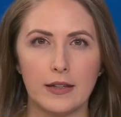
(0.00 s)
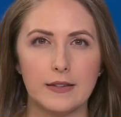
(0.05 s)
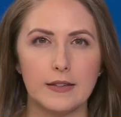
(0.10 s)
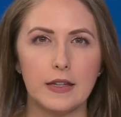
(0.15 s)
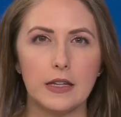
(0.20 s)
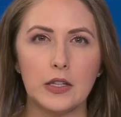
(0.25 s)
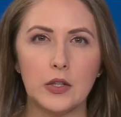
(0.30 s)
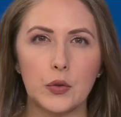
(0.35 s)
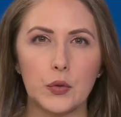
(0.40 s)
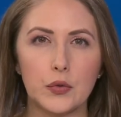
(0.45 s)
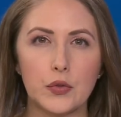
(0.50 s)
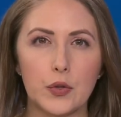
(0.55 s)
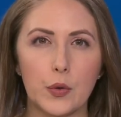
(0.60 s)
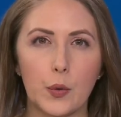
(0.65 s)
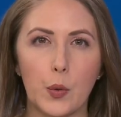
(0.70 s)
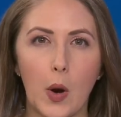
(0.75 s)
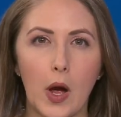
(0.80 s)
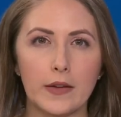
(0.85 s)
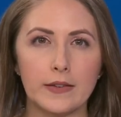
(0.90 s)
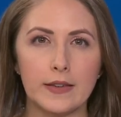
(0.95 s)
Seniors
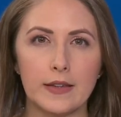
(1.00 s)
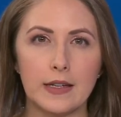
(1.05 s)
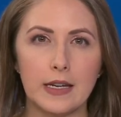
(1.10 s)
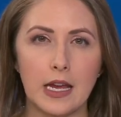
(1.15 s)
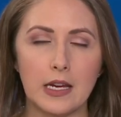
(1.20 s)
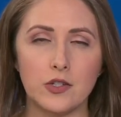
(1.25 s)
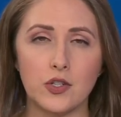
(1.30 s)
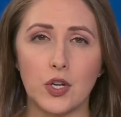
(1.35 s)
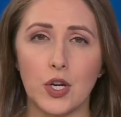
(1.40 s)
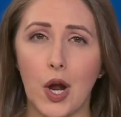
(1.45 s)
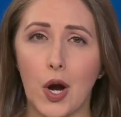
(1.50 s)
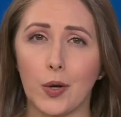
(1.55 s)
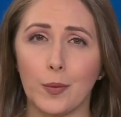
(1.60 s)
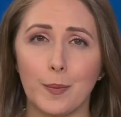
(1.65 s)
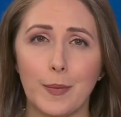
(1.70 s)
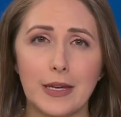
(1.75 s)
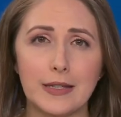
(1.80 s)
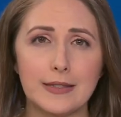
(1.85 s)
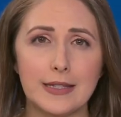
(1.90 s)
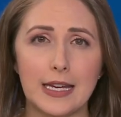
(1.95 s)
across the nation are
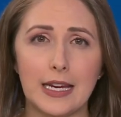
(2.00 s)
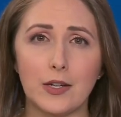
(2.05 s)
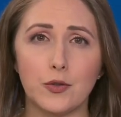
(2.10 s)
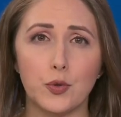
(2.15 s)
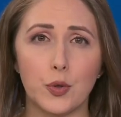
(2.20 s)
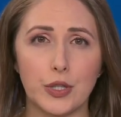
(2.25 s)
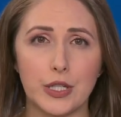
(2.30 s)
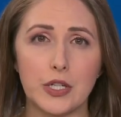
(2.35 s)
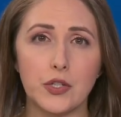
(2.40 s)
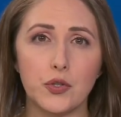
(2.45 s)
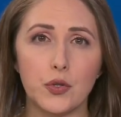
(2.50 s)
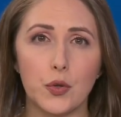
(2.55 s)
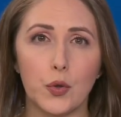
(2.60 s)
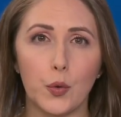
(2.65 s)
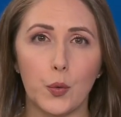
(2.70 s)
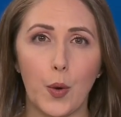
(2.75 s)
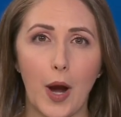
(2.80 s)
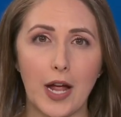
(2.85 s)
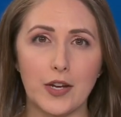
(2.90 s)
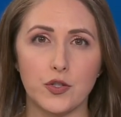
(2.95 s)
missing
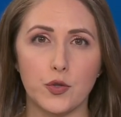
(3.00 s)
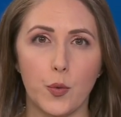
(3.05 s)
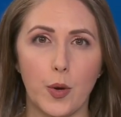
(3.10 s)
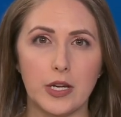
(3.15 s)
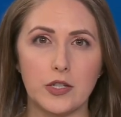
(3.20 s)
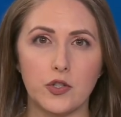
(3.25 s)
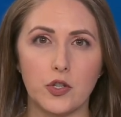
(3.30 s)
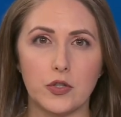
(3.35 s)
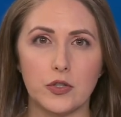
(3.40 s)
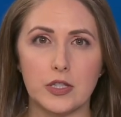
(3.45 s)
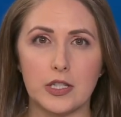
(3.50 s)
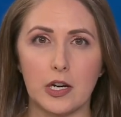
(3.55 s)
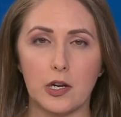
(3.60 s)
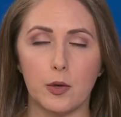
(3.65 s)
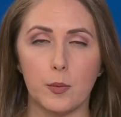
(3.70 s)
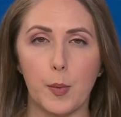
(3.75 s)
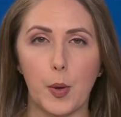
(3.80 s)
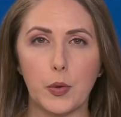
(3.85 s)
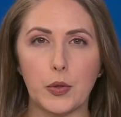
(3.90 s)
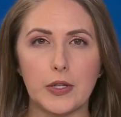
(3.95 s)
traditional graduation
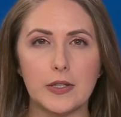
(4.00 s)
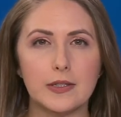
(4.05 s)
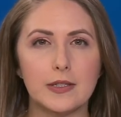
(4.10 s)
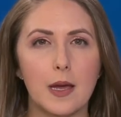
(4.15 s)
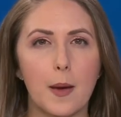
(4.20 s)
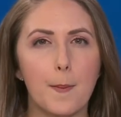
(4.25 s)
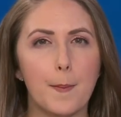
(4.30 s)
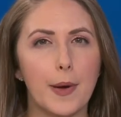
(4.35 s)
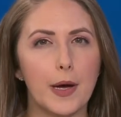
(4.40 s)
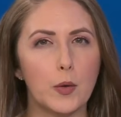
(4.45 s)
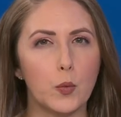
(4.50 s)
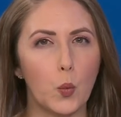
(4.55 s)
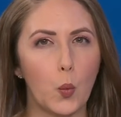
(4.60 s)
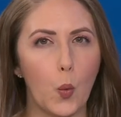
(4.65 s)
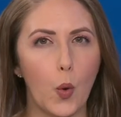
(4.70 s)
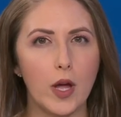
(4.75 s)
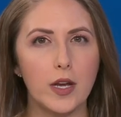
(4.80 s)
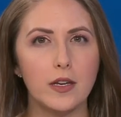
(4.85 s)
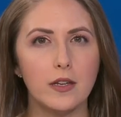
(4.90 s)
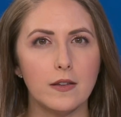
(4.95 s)
ceremonies, but
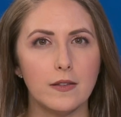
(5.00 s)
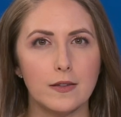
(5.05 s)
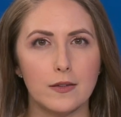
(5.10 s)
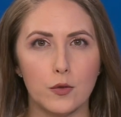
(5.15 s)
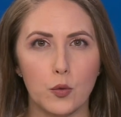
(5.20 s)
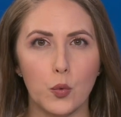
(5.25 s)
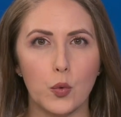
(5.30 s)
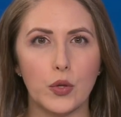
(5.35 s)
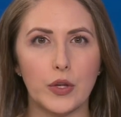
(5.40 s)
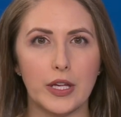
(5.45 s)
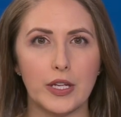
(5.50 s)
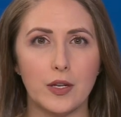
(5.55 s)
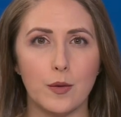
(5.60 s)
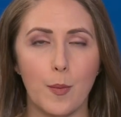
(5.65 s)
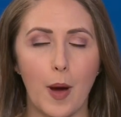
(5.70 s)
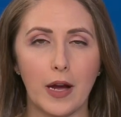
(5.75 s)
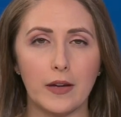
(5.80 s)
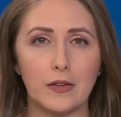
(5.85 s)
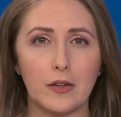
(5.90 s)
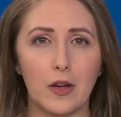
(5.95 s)
one school in
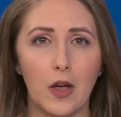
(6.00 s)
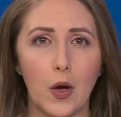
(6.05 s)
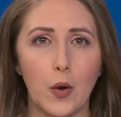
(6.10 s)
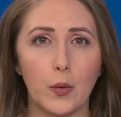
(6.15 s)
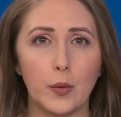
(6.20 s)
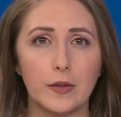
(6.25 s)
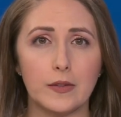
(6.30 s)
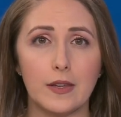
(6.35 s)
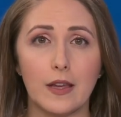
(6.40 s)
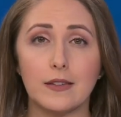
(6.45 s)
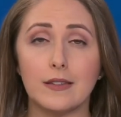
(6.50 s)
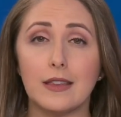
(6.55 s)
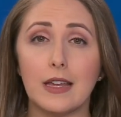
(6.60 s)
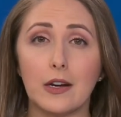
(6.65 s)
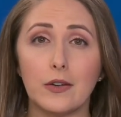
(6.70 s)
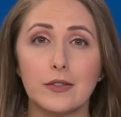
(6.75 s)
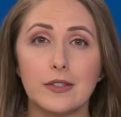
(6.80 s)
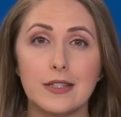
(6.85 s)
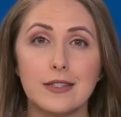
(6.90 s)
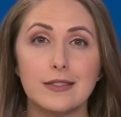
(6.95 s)
New Mexico says
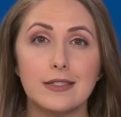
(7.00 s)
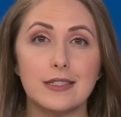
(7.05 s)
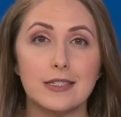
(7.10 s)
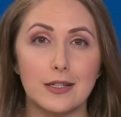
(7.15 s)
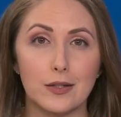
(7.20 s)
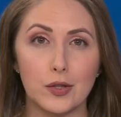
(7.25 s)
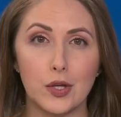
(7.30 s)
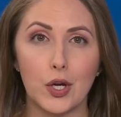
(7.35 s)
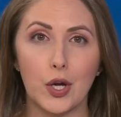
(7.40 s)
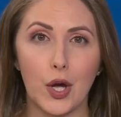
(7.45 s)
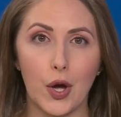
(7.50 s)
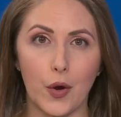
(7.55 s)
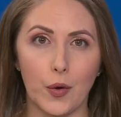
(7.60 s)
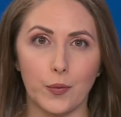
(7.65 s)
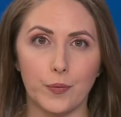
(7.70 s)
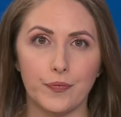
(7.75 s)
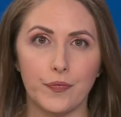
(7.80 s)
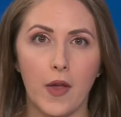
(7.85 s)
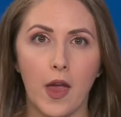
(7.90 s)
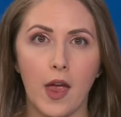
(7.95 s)
theirs is still a go.